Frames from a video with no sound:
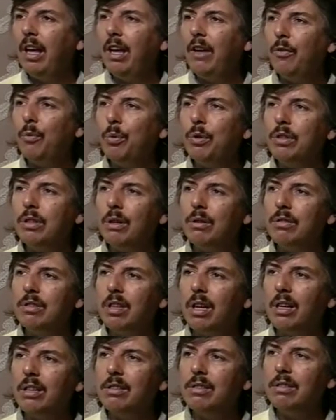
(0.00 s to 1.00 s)
if we don't
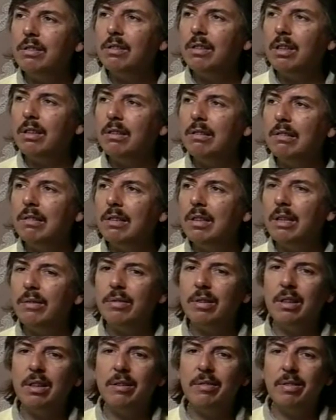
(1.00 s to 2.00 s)
charge you, then you'll
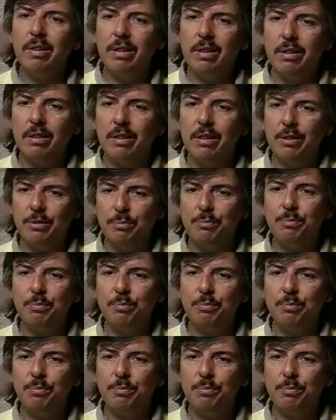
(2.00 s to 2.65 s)
never give anything.